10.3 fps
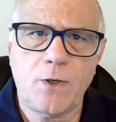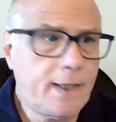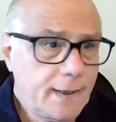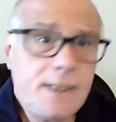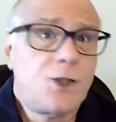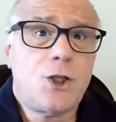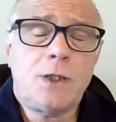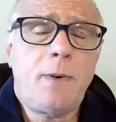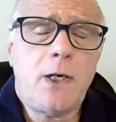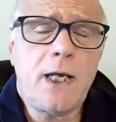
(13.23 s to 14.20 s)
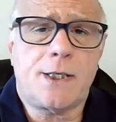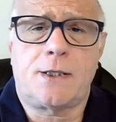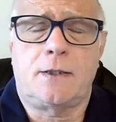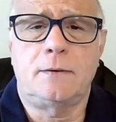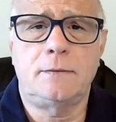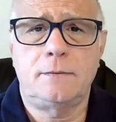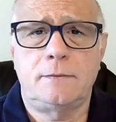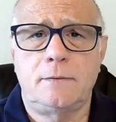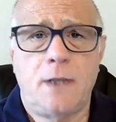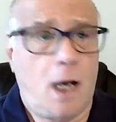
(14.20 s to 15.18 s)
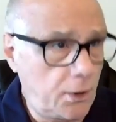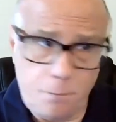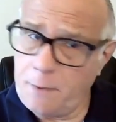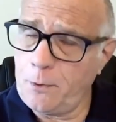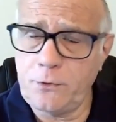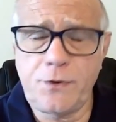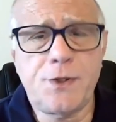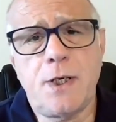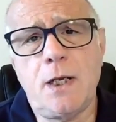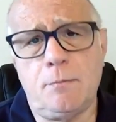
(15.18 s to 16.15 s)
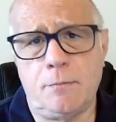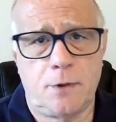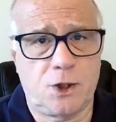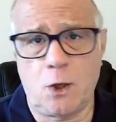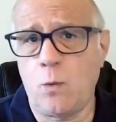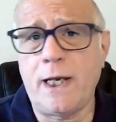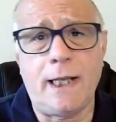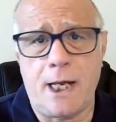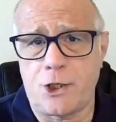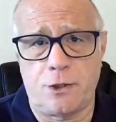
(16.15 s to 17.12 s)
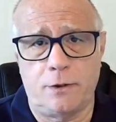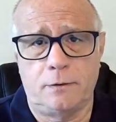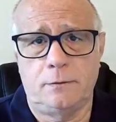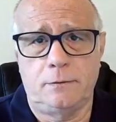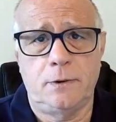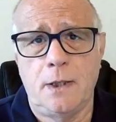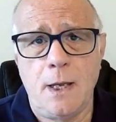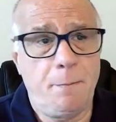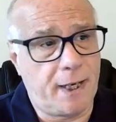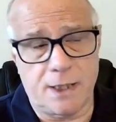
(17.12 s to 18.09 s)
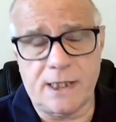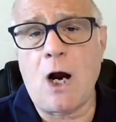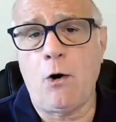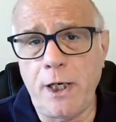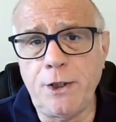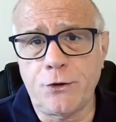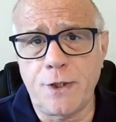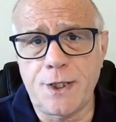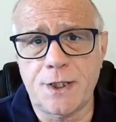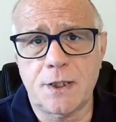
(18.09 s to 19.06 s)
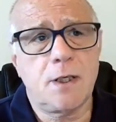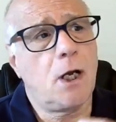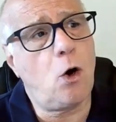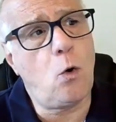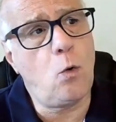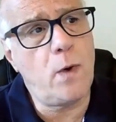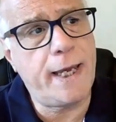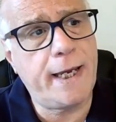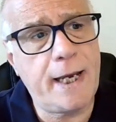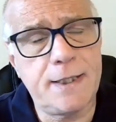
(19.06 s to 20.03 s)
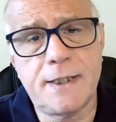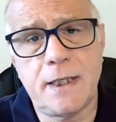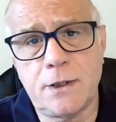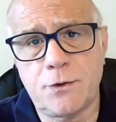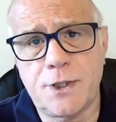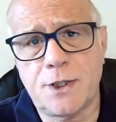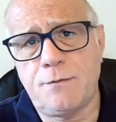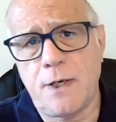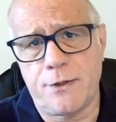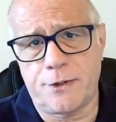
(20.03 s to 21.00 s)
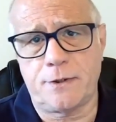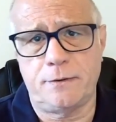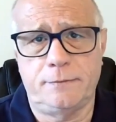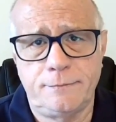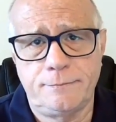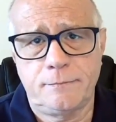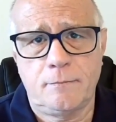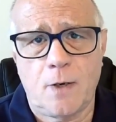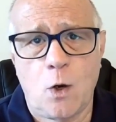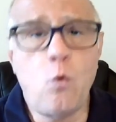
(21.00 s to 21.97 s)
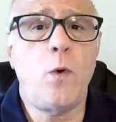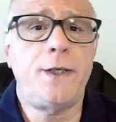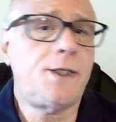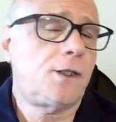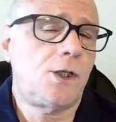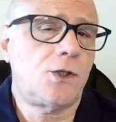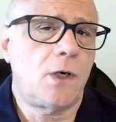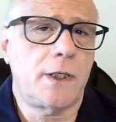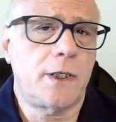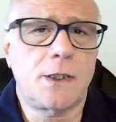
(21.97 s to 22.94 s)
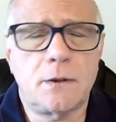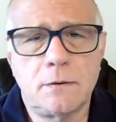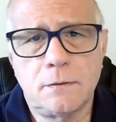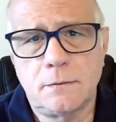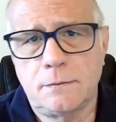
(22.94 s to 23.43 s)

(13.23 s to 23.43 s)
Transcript: Okay, it's just about us. Other people do the same. So we clash because our interests go against the interests of others. Who wins the strongest?